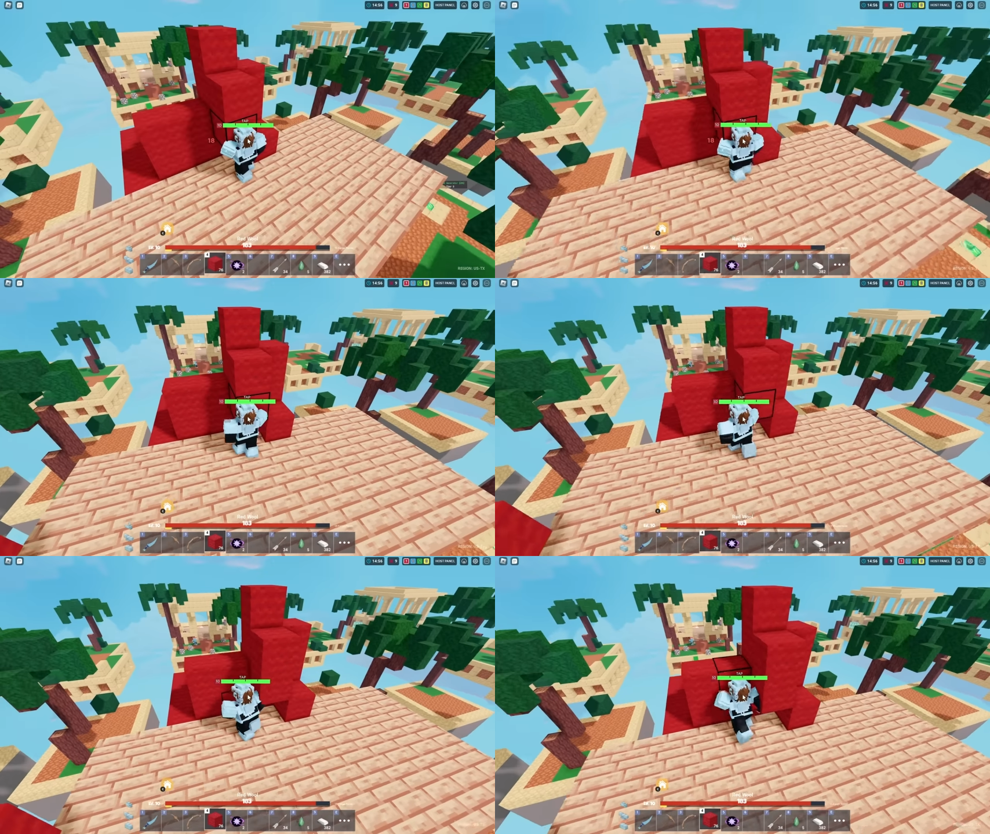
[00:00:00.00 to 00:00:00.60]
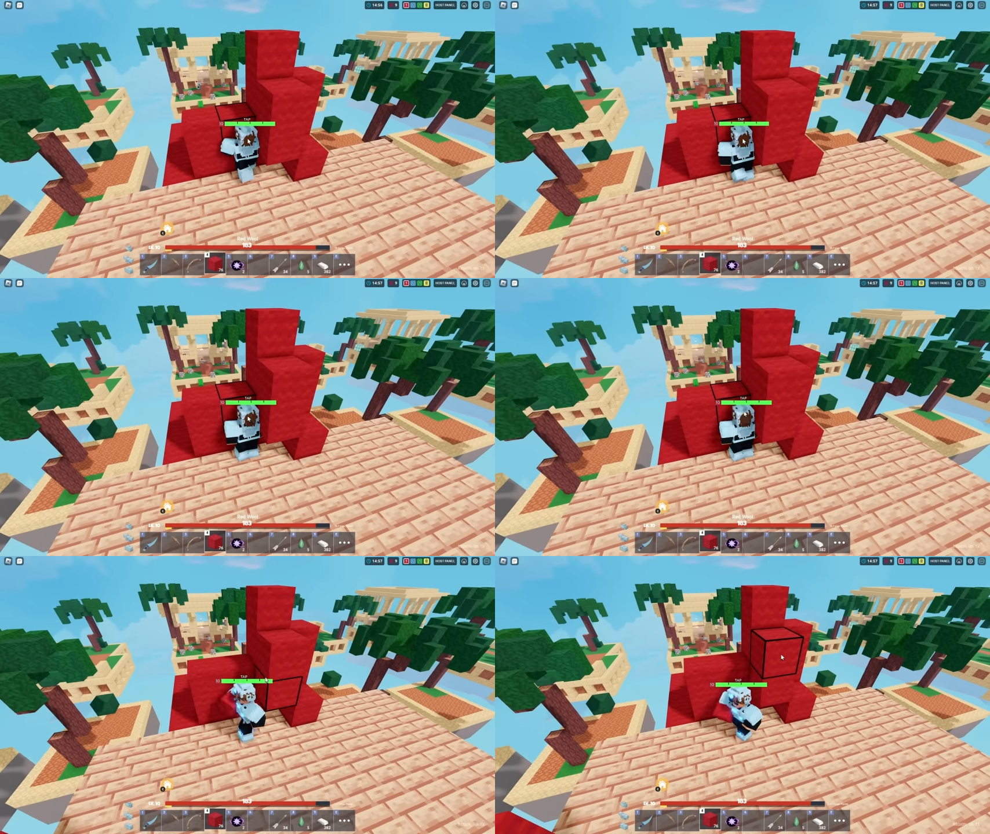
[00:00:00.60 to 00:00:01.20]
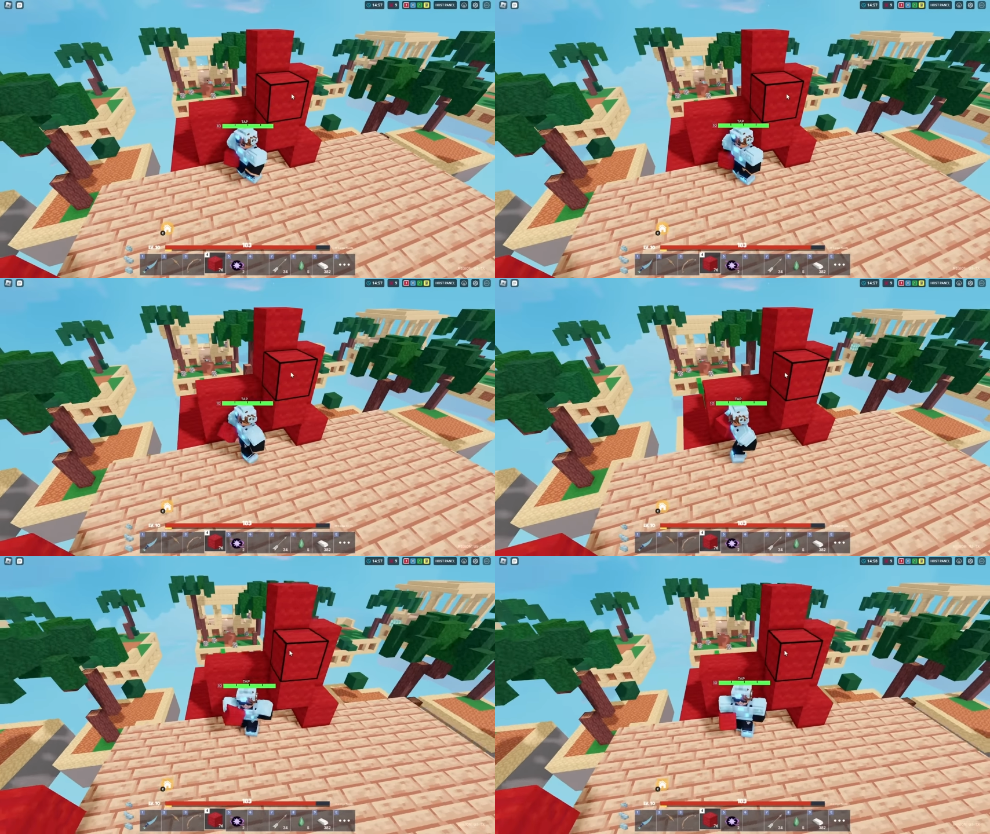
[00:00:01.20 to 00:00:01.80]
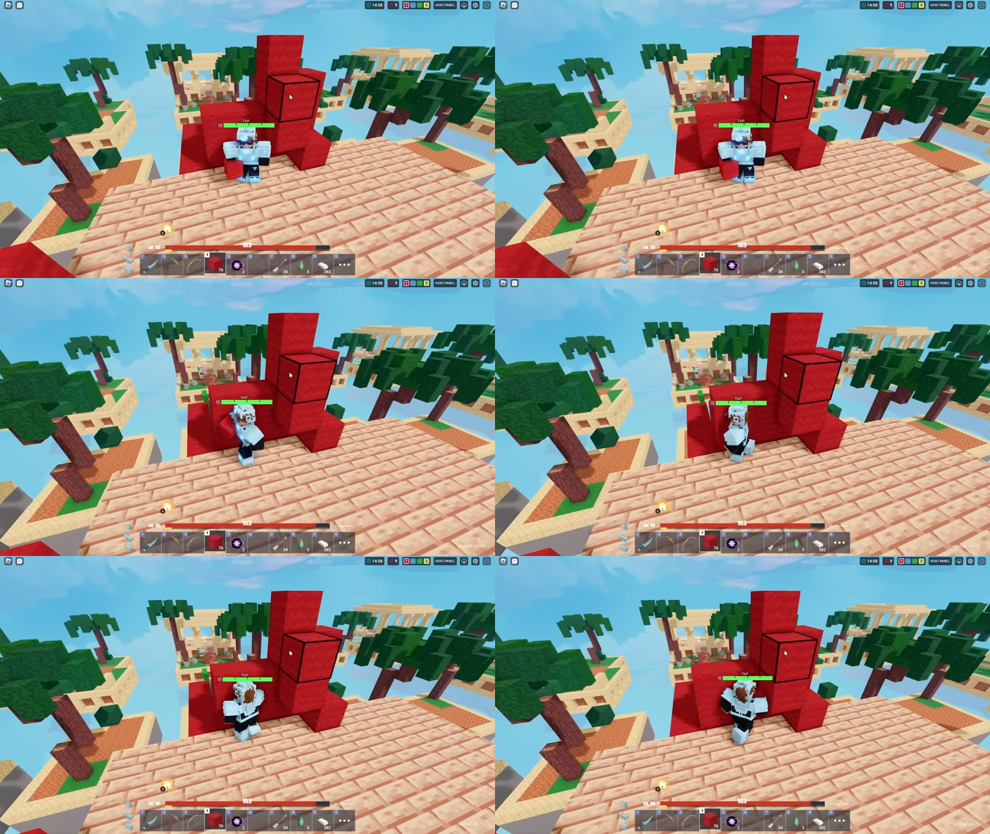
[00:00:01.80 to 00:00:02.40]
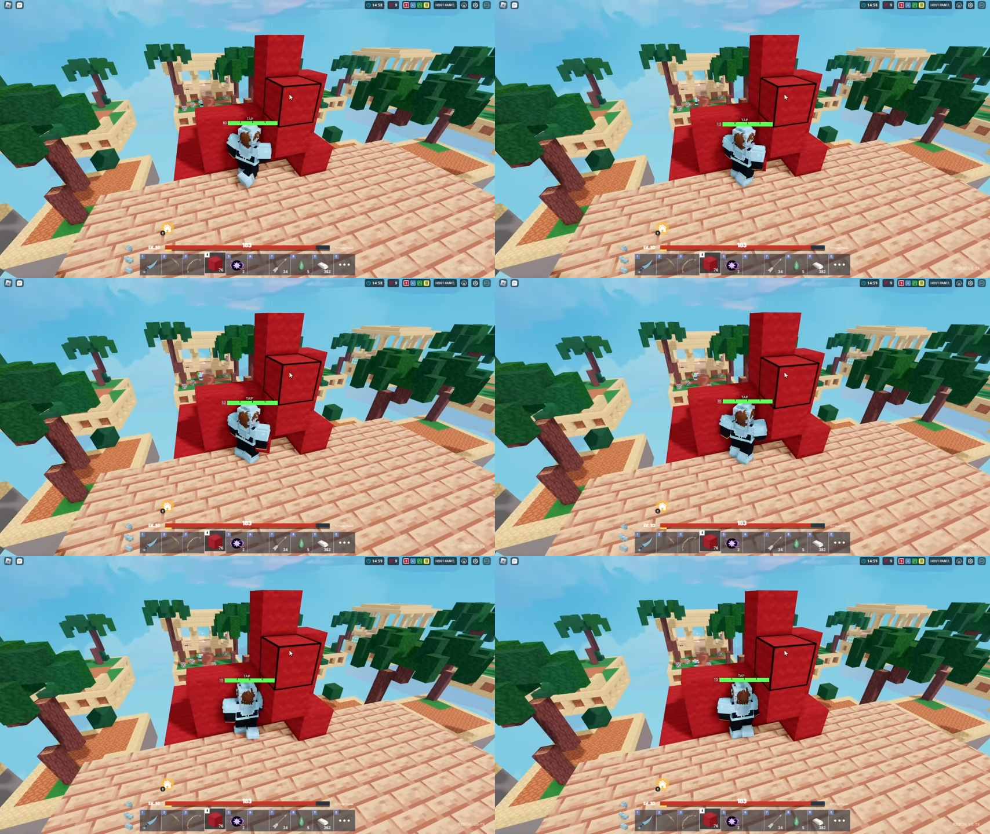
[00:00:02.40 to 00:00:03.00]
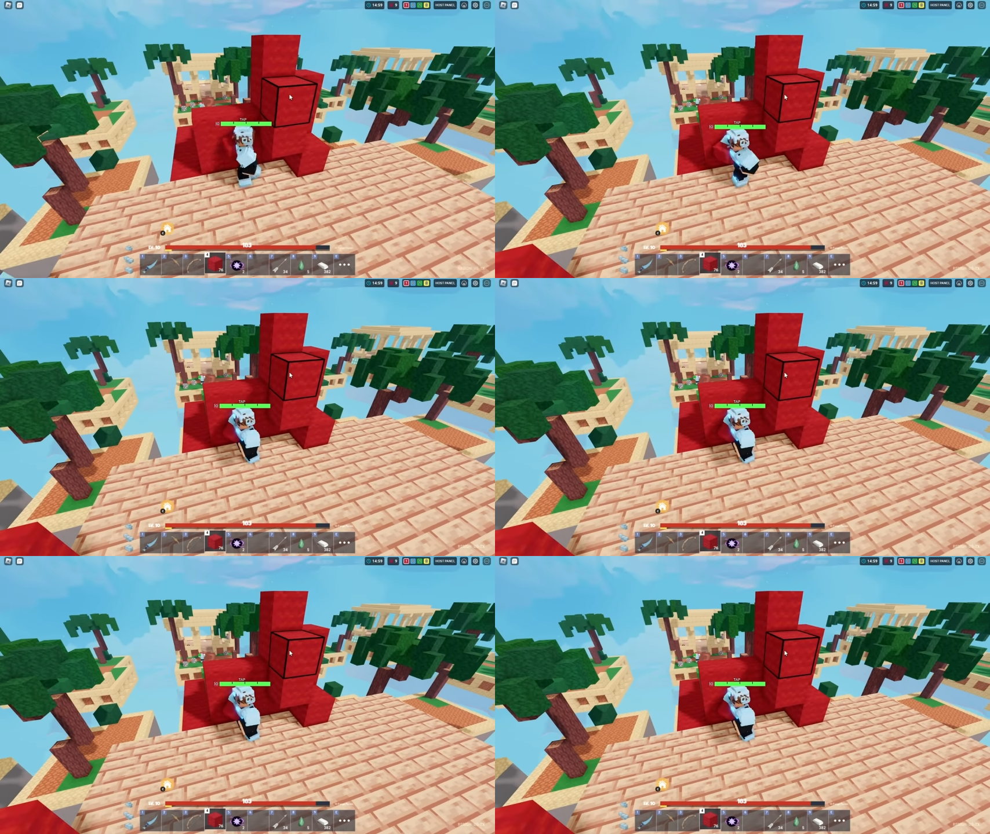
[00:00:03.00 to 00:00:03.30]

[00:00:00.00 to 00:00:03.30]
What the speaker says: No face is visible, so there are no lips to read.